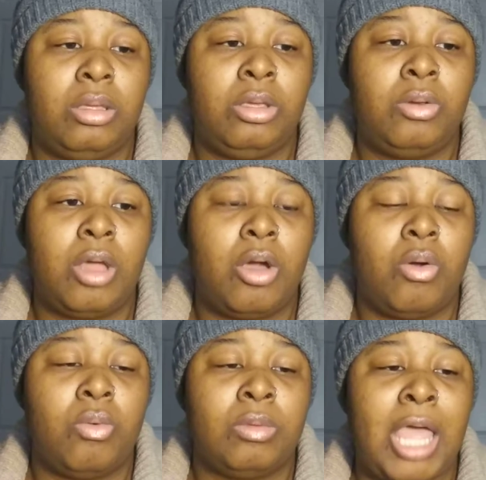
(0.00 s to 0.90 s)
you
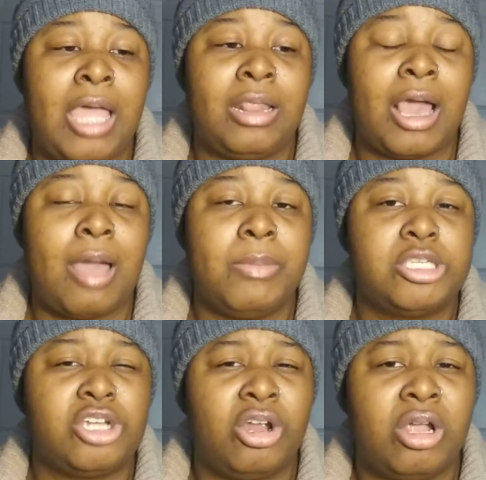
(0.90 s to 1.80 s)
know, like I
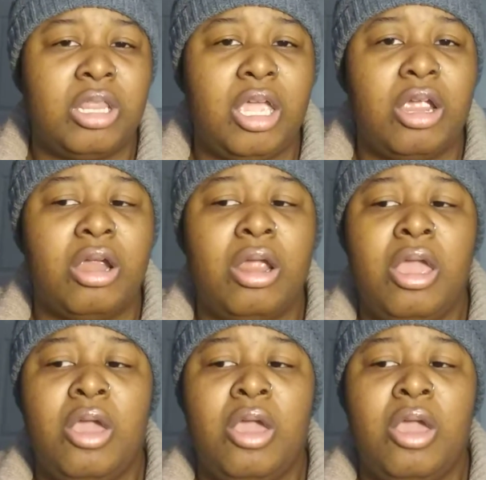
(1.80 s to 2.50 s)
mentioned earlier,